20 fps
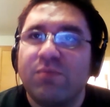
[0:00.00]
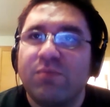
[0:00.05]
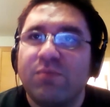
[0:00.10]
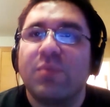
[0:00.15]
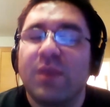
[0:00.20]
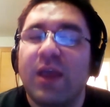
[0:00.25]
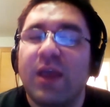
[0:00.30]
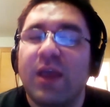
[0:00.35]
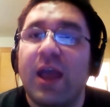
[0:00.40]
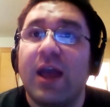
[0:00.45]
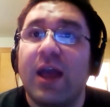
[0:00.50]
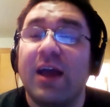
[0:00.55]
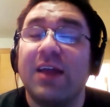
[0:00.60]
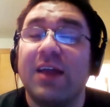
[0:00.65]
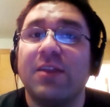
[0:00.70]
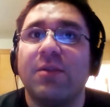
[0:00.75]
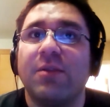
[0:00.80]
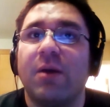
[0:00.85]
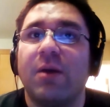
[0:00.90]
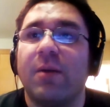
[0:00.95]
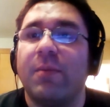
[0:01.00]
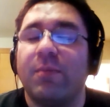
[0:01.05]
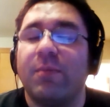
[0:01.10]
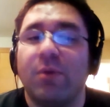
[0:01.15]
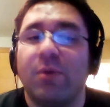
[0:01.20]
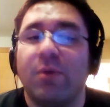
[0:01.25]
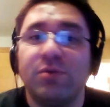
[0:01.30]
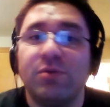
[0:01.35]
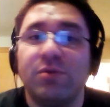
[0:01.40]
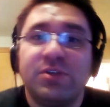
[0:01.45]
yeah, and
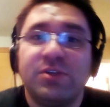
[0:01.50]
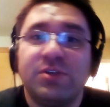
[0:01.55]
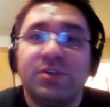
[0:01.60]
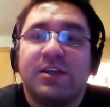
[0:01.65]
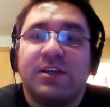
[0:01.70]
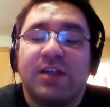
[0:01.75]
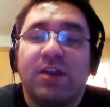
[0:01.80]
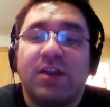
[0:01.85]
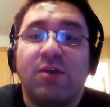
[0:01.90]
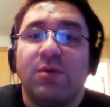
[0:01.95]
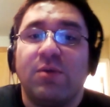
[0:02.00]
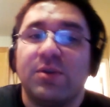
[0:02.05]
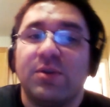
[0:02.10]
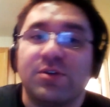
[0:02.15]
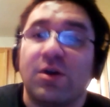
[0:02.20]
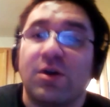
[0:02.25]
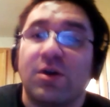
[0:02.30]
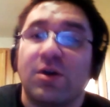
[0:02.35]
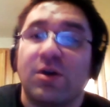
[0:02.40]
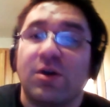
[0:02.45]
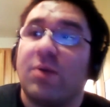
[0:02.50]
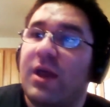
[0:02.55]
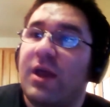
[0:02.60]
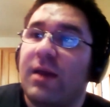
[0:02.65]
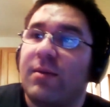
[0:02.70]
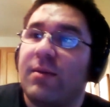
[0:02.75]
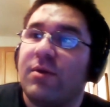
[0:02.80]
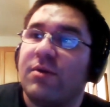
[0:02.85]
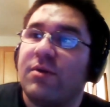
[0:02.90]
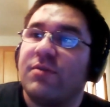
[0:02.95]
most of the Nintendo ones are all
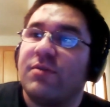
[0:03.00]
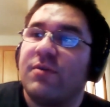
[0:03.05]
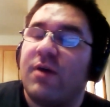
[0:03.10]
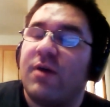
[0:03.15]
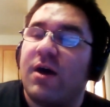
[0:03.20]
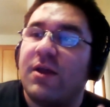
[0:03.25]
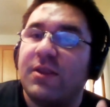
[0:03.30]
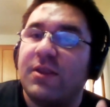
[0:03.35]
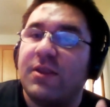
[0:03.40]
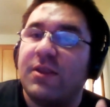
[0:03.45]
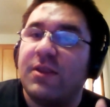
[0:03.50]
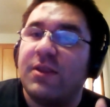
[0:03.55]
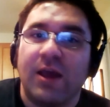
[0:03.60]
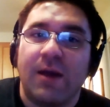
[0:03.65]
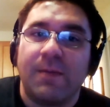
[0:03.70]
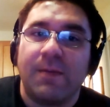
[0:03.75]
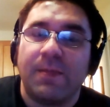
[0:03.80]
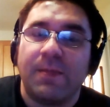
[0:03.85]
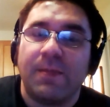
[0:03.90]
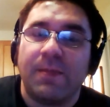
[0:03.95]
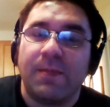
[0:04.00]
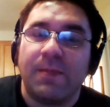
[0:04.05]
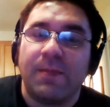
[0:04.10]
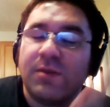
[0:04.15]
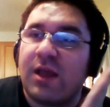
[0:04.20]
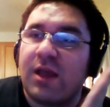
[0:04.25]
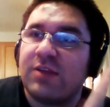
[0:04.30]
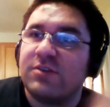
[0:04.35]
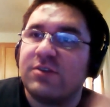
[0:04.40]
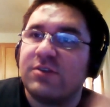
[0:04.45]
playable. On the
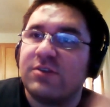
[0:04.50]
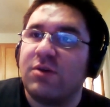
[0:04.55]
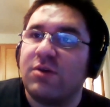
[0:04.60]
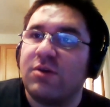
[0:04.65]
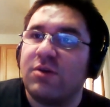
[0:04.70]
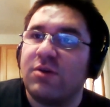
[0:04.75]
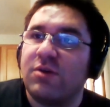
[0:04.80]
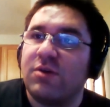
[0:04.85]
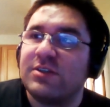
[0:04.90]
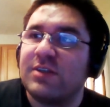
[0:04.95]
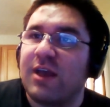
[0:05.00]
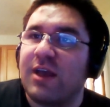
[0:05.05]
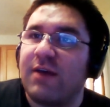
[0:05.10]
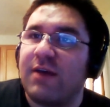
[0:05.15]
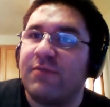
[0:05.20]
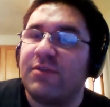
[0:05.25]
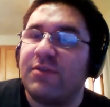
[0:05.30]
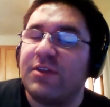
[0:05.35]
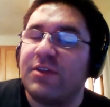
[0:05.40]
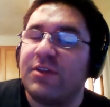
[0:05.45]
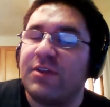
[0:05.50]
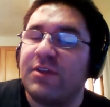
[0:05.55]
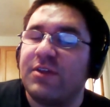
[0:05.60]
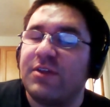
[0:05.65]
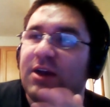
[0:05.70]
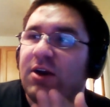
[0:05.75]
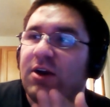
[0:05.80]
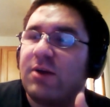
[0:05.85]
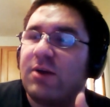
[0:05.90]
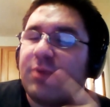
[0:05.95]
at Sony stuff, things
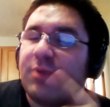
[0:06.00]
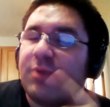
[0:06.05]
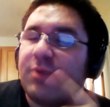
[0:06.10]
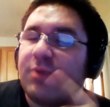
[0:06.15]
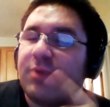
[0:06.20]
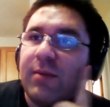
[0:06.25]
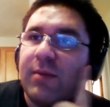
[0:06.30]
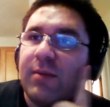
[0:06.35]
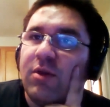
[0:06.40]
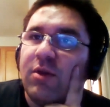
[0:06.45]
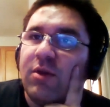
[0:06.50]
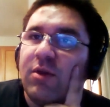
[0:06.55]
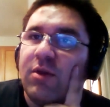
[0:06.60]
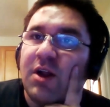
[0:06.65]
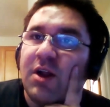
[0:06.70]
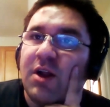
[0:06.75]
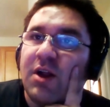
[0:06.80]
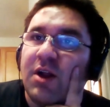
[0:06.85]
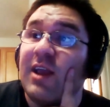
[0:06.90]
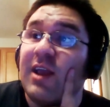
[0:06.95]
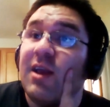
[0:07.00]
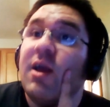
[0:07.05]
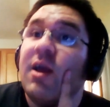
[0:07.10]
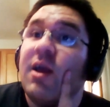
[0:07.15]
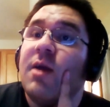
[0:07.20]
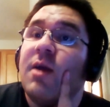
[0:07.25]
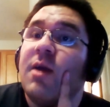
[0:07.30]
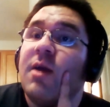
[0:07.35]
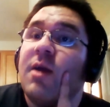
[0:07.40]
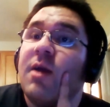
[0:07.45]
that aren't playable are like
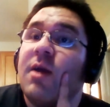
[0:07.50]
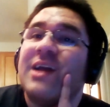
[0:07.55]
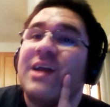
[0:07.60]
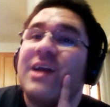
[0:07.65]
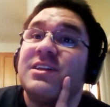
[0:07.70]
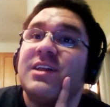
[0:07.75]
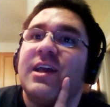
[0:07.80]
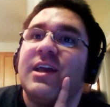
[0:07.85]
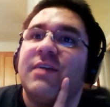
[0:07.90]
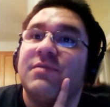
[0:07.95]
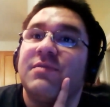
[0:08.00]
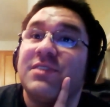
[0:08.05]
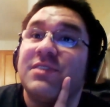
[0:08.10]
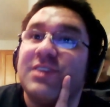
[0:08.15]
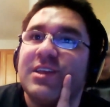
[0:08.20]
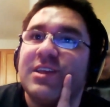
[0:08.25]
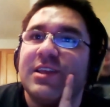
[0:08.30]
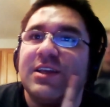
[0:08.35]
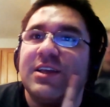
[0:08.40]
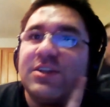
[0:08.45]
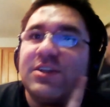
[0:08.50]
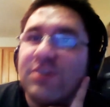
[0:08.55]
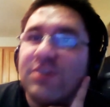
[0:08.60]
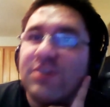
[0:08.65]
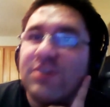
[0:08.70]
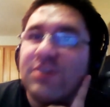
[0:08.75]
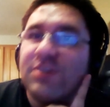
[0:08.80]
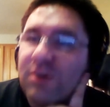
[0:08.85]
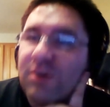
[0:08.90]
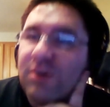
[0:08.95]
practically everything they
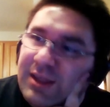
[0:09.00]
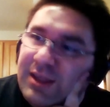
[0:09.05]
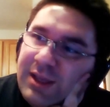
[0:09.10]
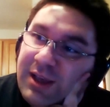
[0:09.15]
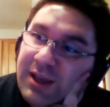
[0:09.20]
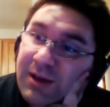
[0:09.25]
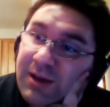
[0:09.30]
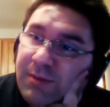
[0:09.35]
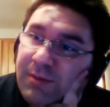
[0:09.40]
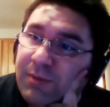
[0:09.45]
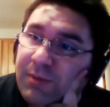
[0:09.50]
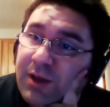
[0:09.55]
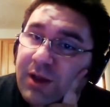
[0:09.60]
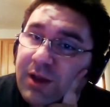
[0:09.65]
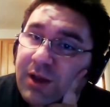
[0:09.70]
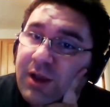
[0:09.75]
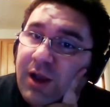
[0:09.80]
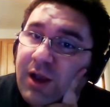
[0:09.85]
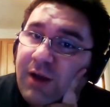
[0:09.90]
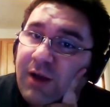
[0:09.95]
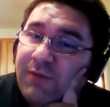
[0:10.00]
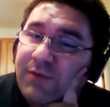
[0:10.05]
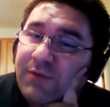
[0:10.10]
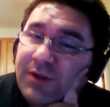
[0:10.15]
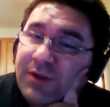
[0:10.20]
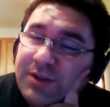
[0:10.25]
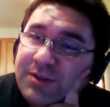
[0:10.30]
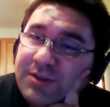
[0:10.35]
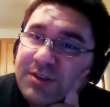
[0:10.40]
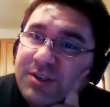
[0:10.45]
showed at the
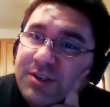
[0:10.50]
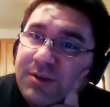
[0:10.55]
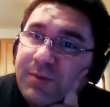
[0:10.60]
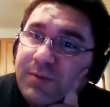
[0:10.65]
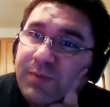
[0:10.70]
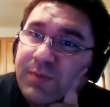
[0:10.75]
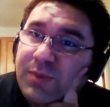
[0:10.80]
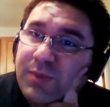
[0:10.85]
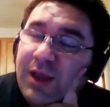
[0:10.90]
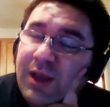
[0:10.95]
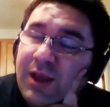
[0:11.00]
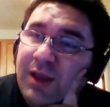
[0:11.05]
conference. Like